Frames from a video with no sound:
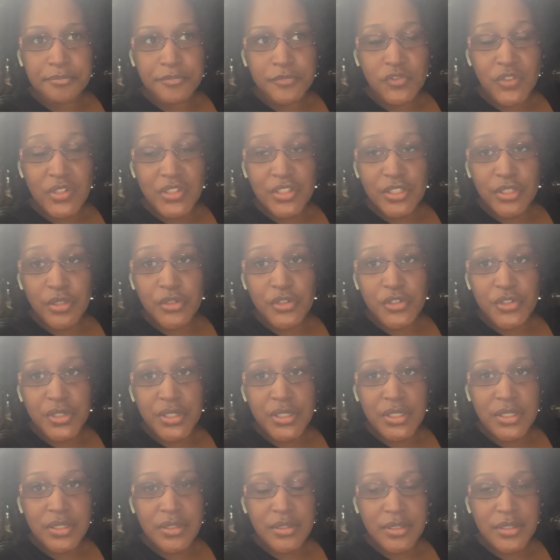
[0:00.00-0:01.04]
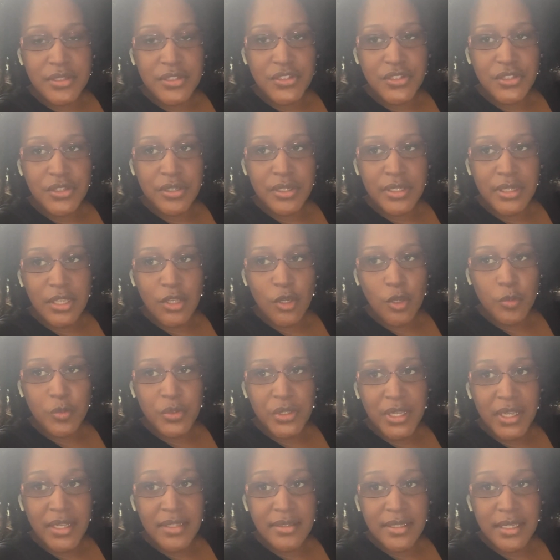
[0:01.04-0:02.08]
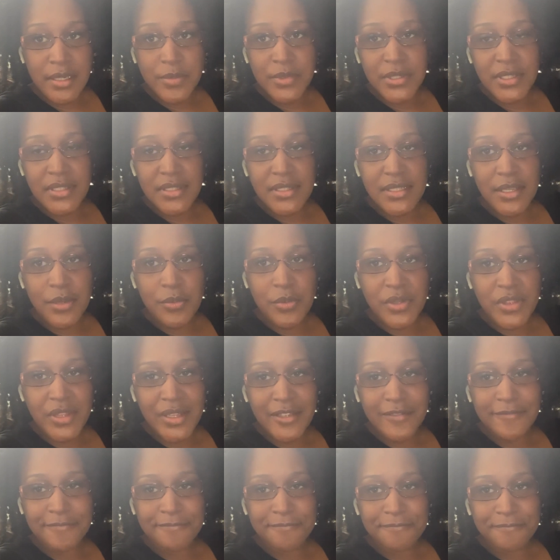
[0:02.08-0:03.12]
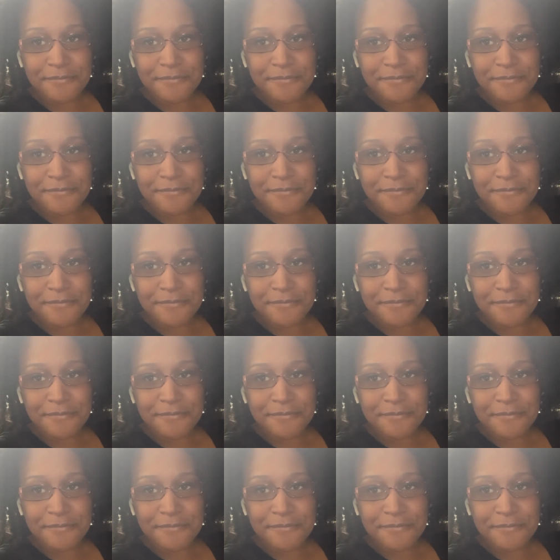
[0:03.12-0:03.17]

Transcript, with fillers: resolutions are concerned, I hope you guys are able to stick with it